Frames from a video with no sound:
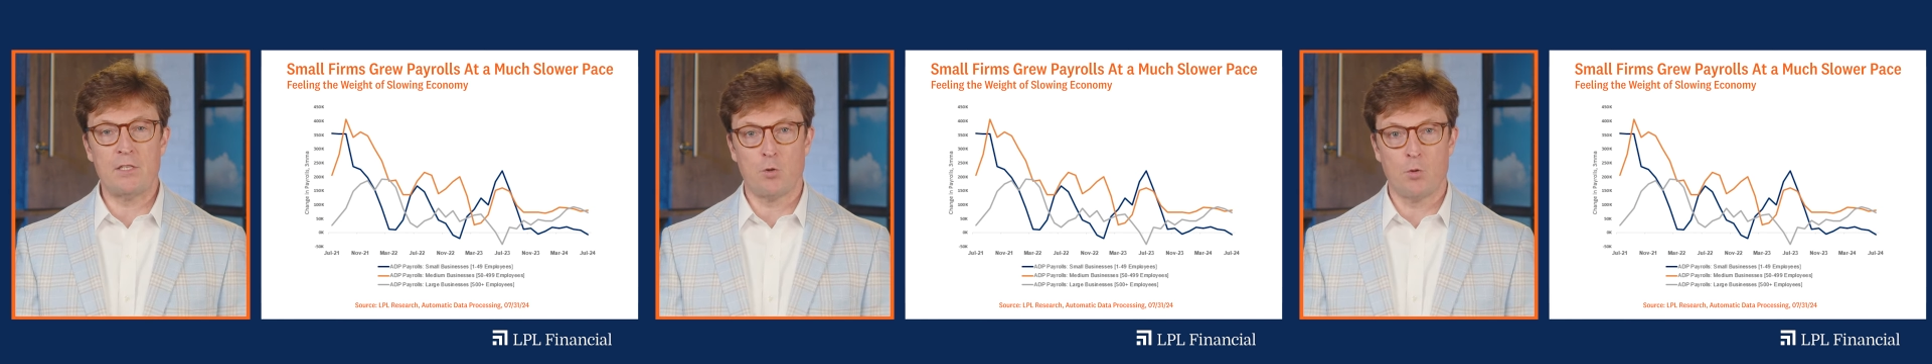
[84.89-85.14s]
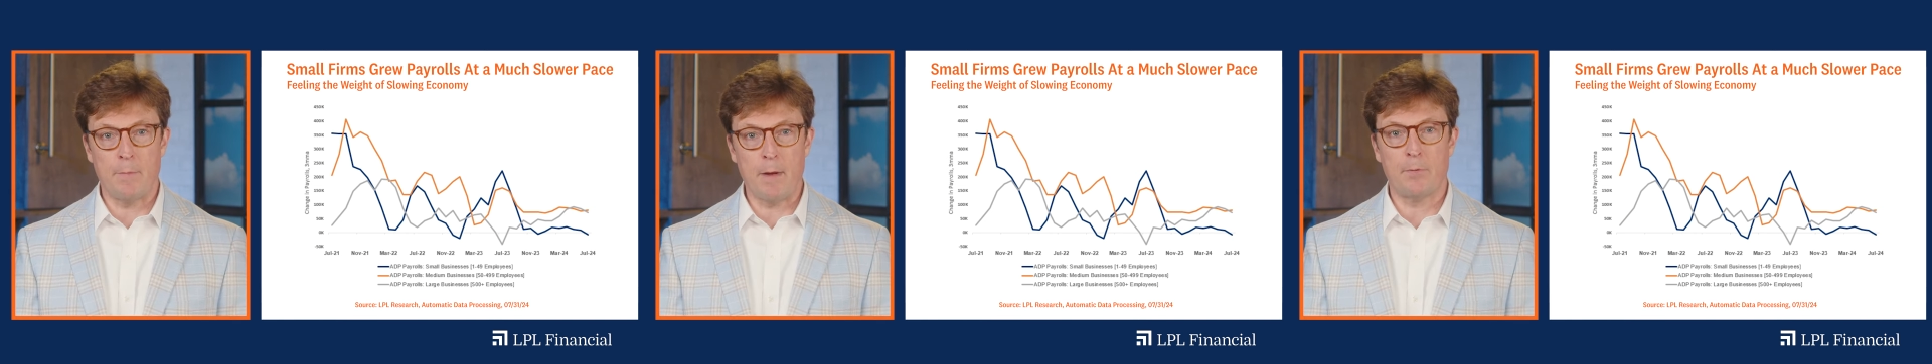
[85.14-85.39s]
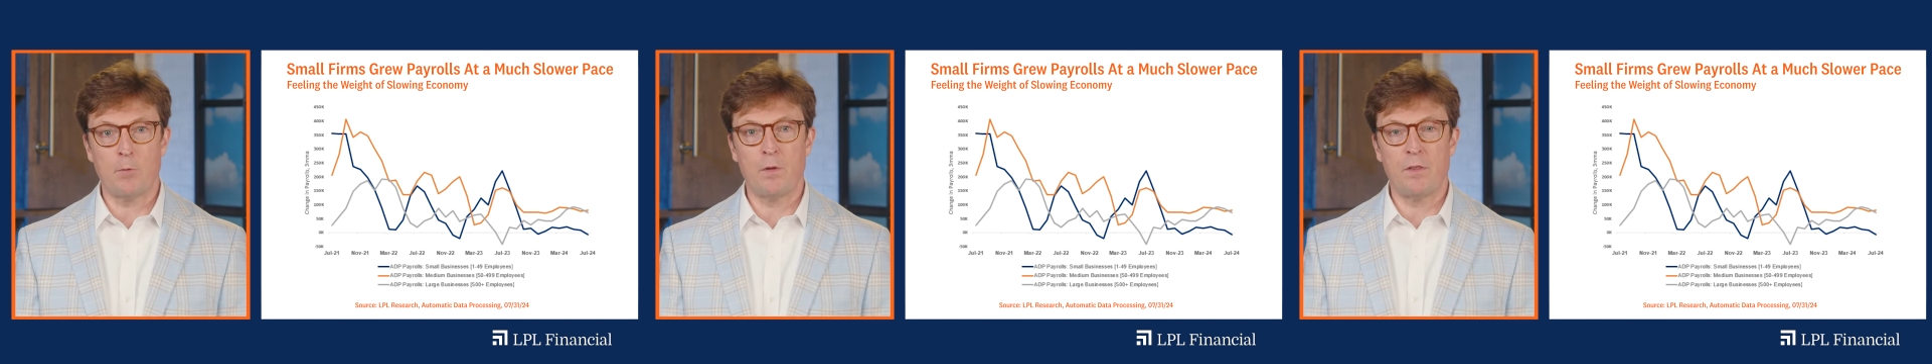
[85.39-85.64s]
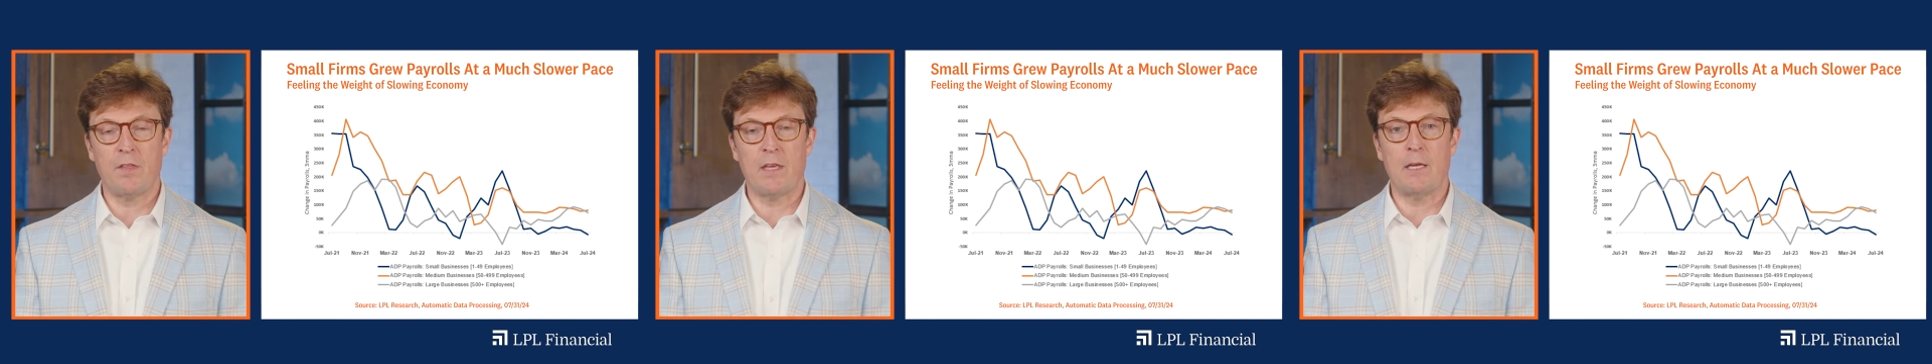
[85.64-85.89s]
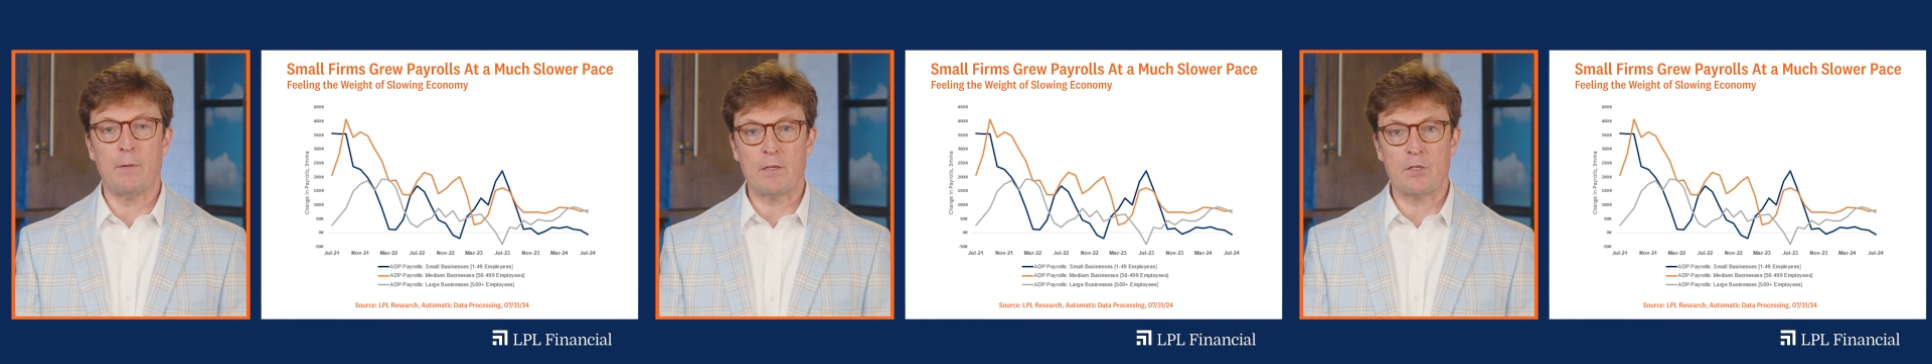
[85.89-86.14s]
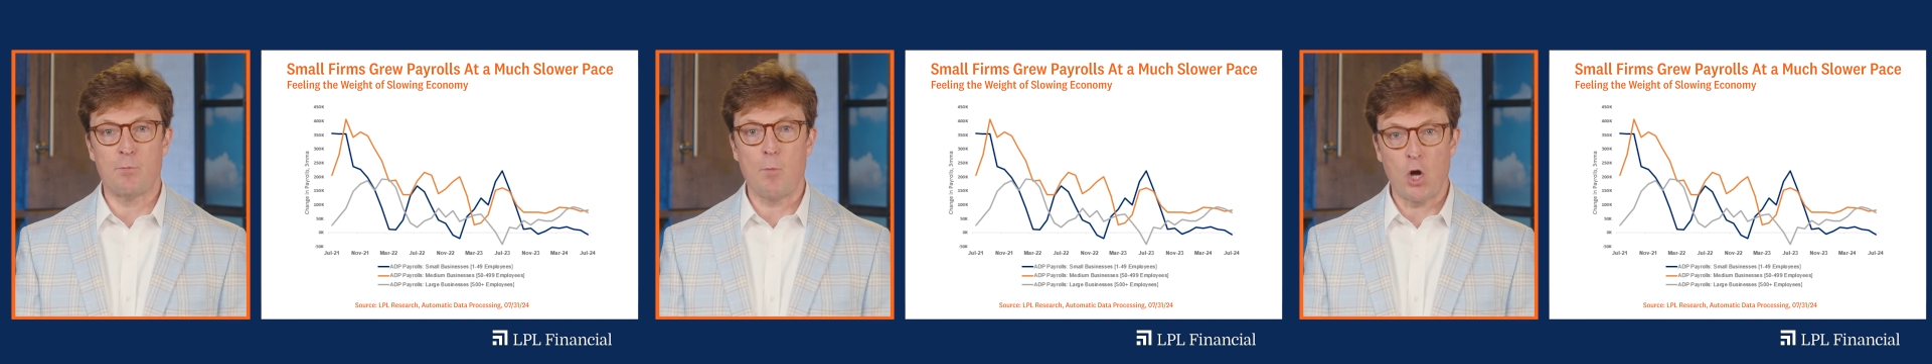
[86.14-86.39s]
to remember when thinking about
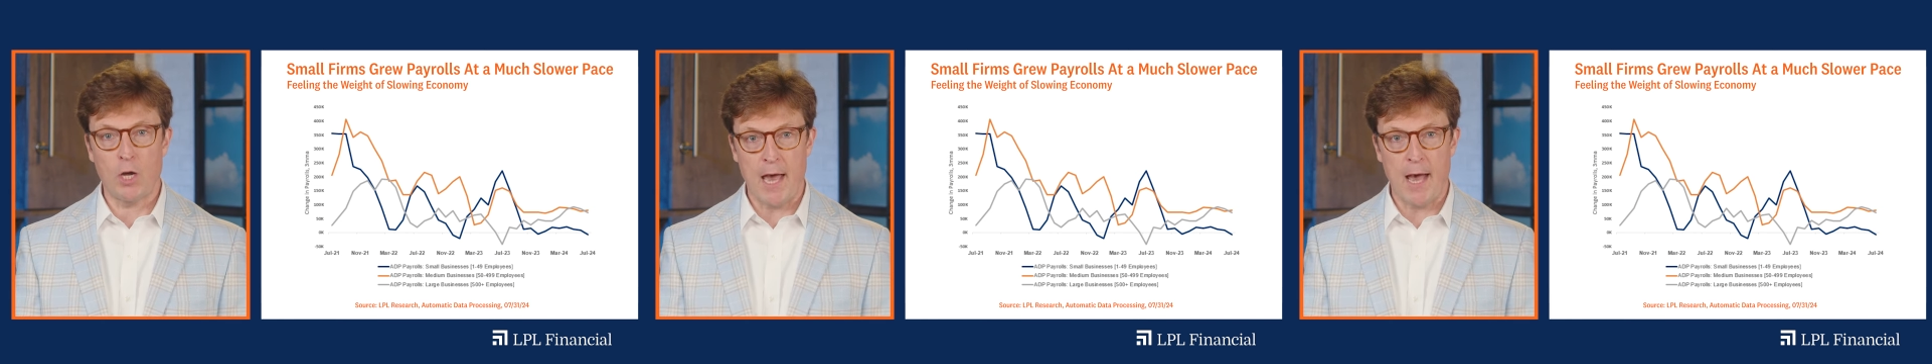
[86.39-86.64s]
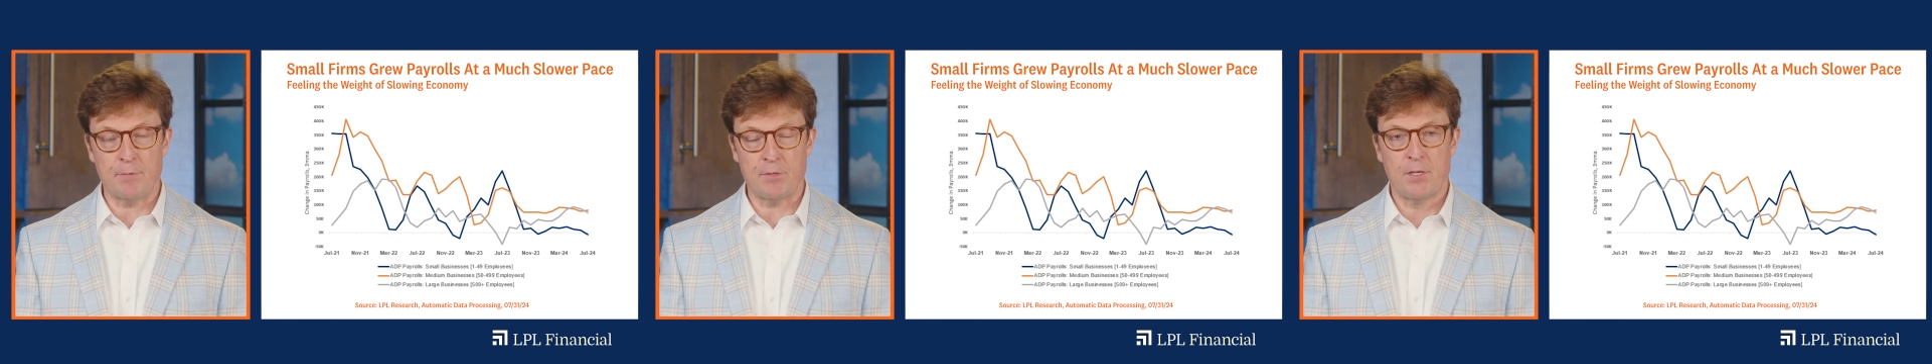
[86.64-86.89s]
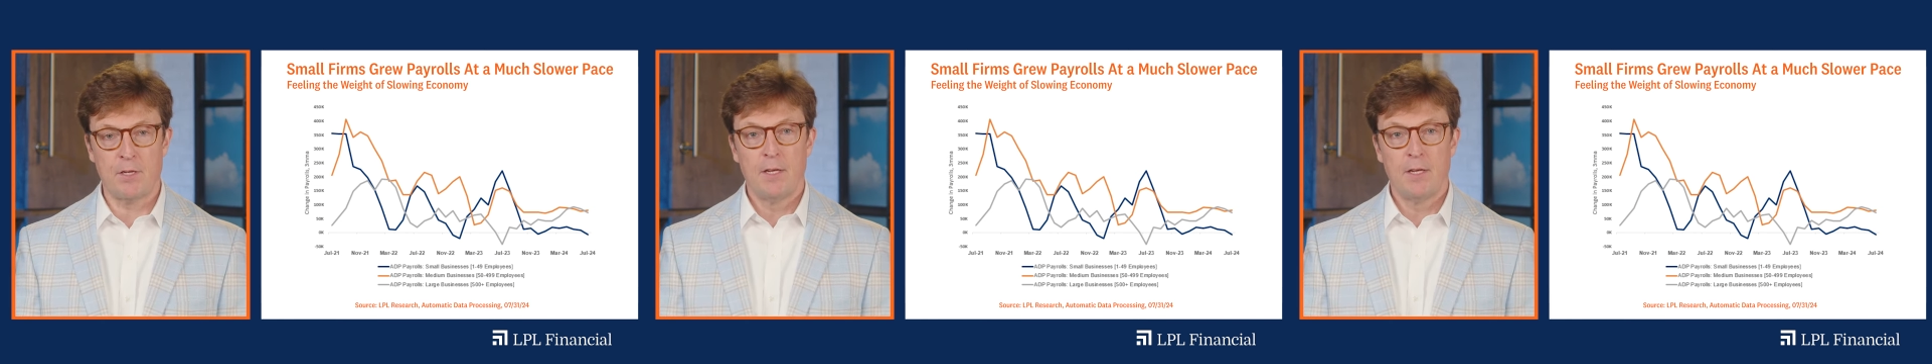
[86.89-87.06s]
small caps.